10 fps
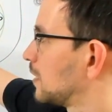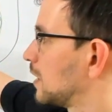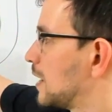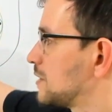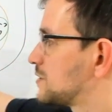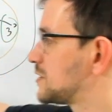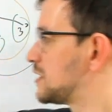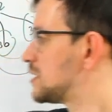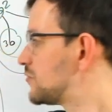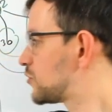and
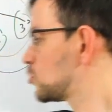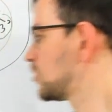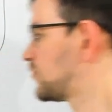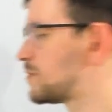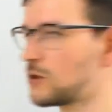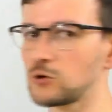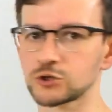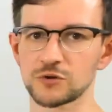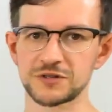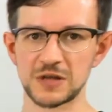see if U and V belongs
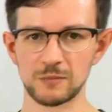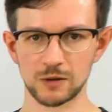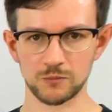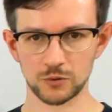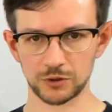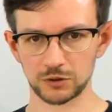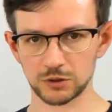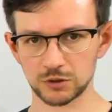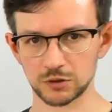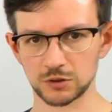to the same component.
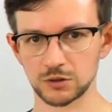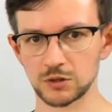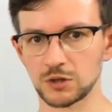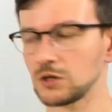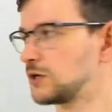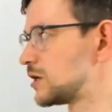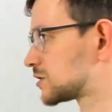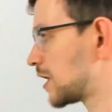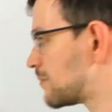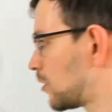Yes,
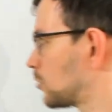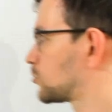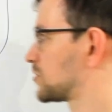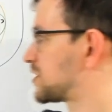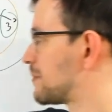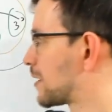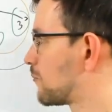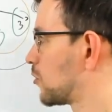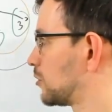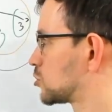they belong to the same
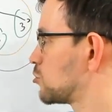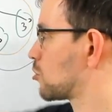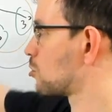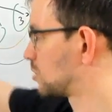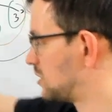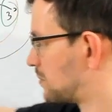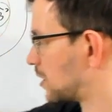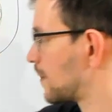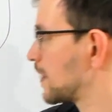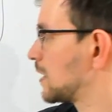component, so you go
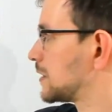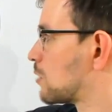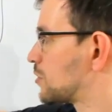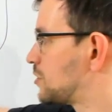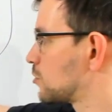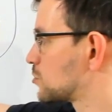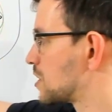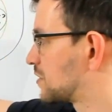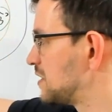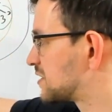deeper. Now here you
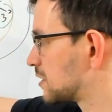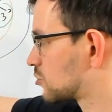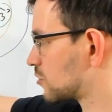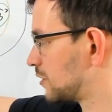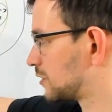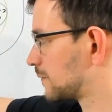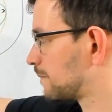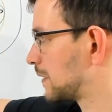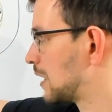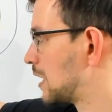take this centroid,
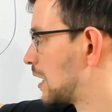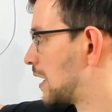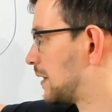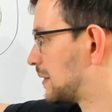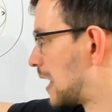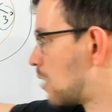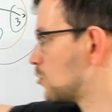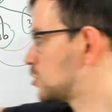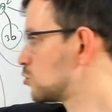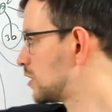and now
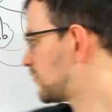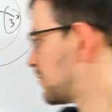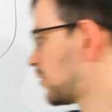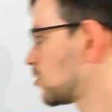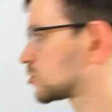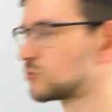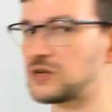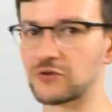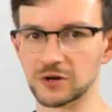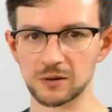U and V belongs to
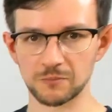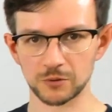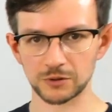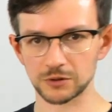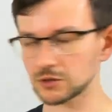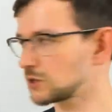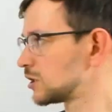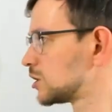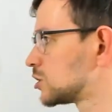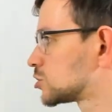different component.
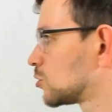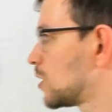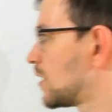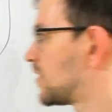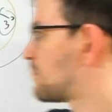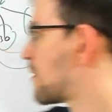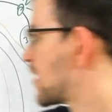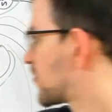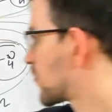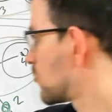So the
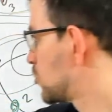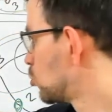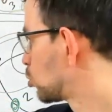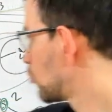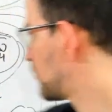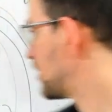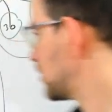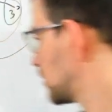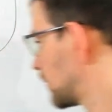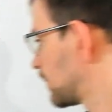path from U to
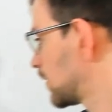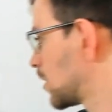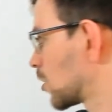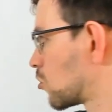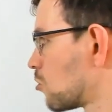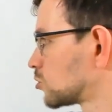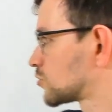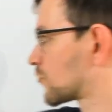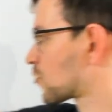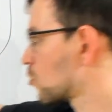V goes
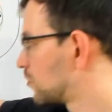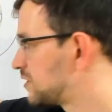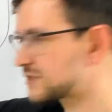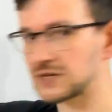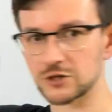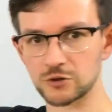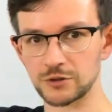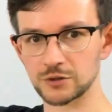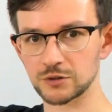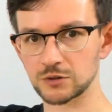through this centroid.